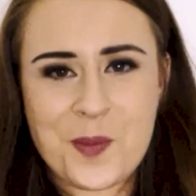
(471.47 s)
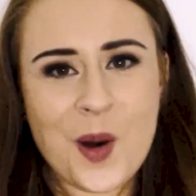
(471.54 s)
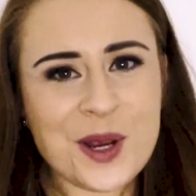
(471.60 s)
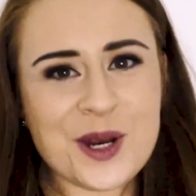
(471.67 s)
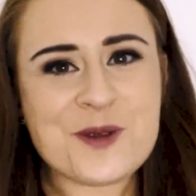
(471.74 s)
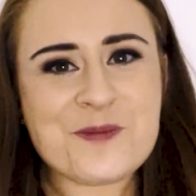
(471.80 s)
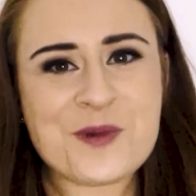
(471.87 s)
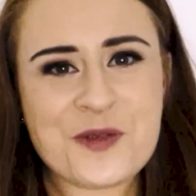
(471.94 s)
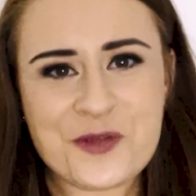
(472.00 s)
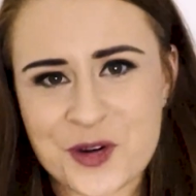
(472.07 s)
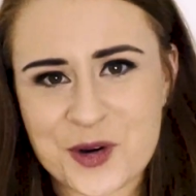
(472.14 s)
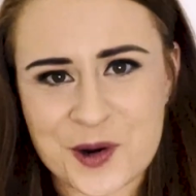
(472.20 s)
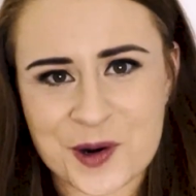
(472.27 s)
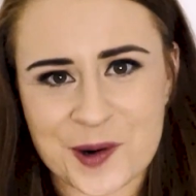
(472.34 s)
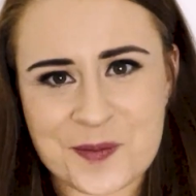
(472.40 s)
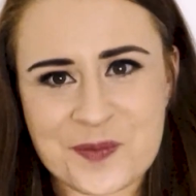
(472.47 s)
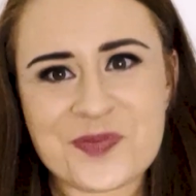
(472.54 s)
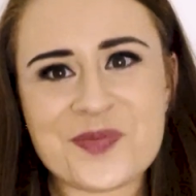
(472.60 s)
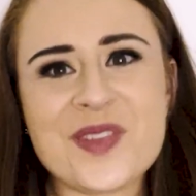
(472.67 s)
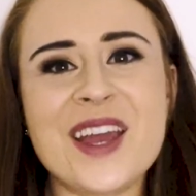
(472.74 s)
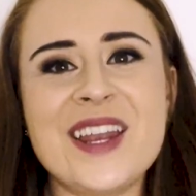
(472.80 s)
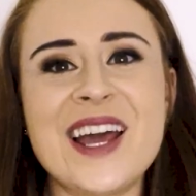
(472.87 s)
Point number 4.
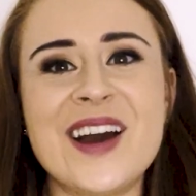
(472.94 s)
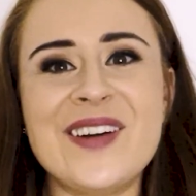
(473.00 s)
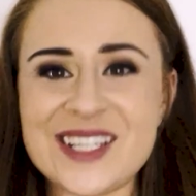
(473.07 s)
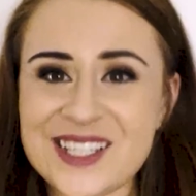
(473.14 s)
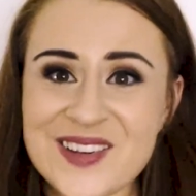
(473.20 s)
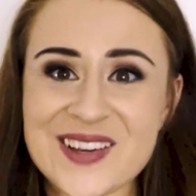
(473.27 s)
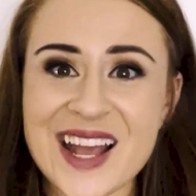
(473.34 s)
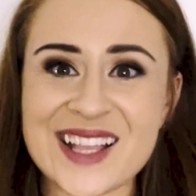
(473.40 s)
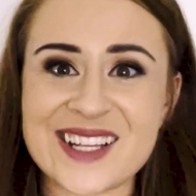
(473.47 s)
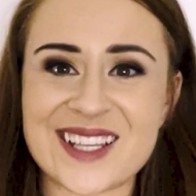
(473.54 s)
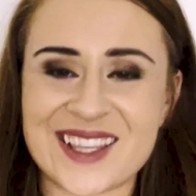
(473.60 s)
Now I do get this